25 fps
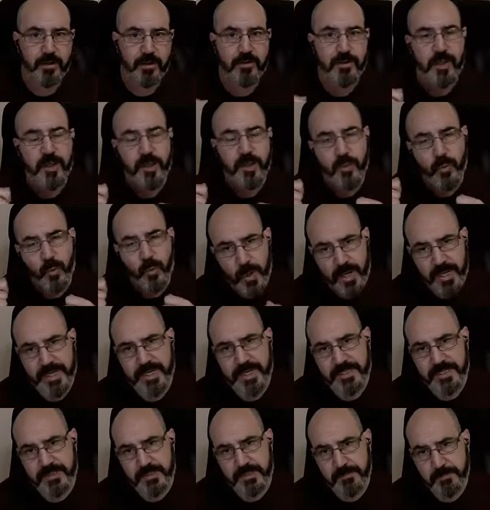are
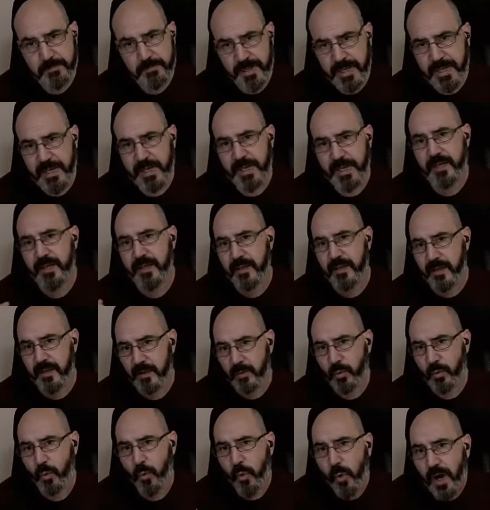willing to pay a
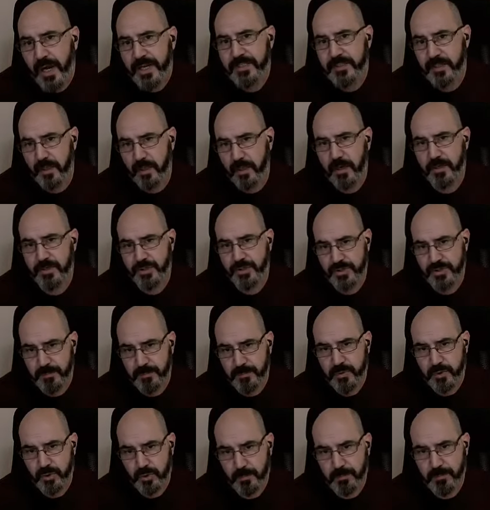quite large
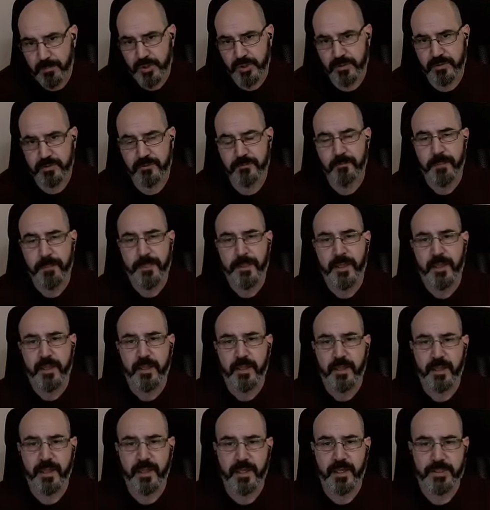subscription
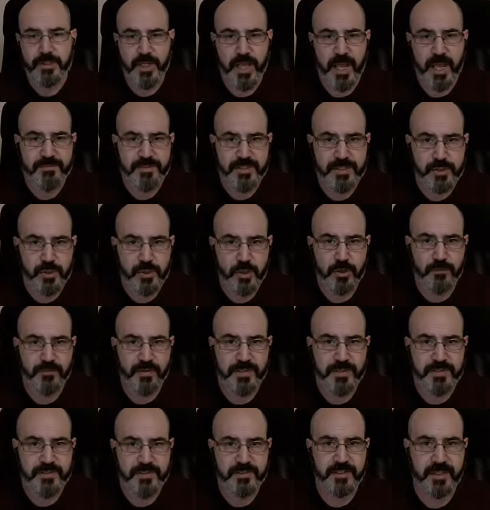to have a
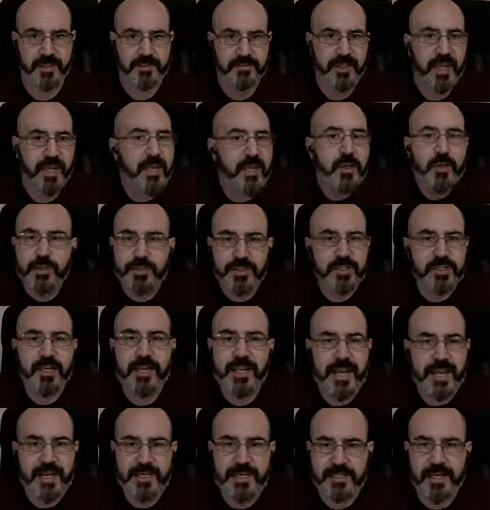service that they couldn't
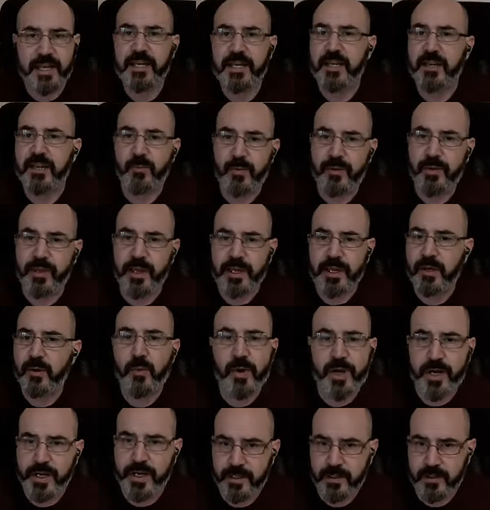get
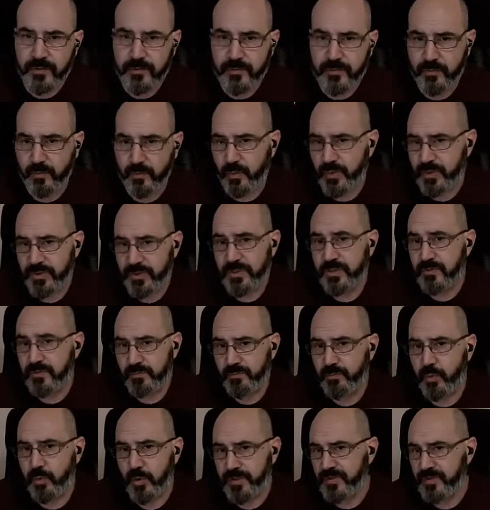anywhere else, which is
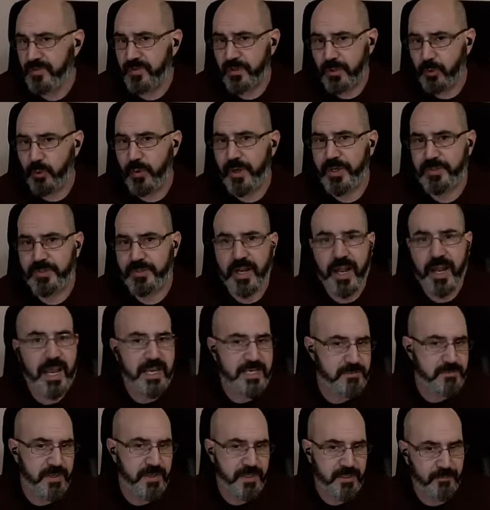what the situation
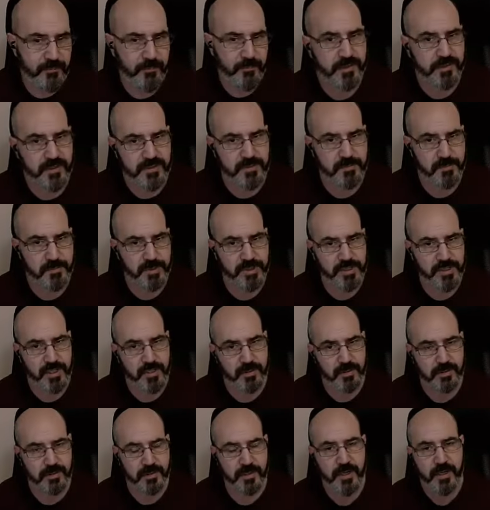has been for this
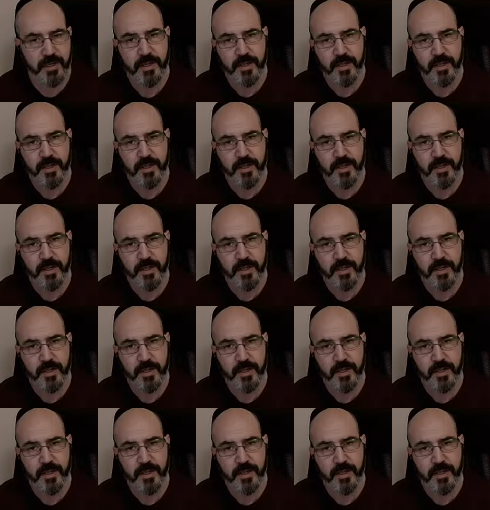particular